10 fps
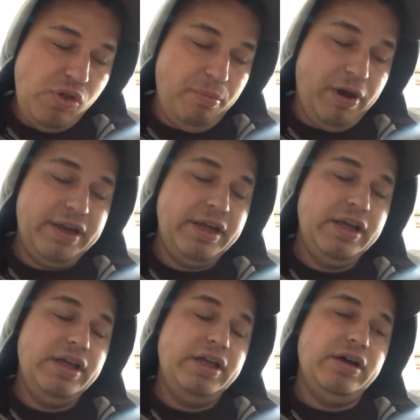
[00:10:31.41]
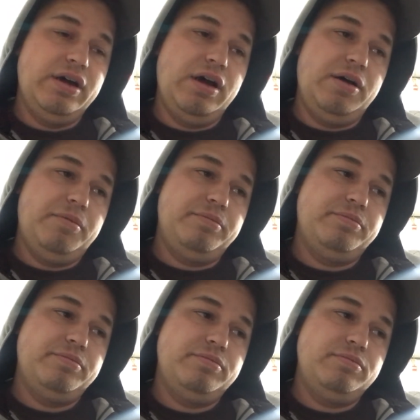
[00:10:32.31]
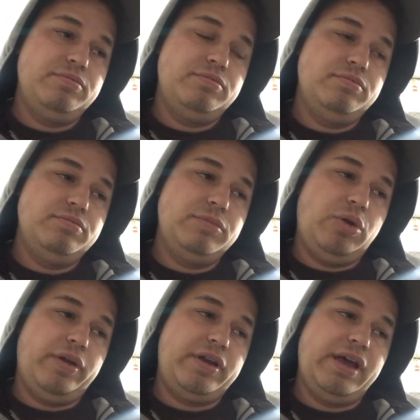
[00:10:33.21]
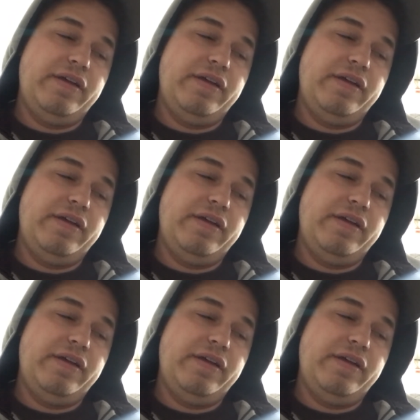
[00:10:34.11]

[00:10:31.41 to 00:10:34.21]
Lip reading: But like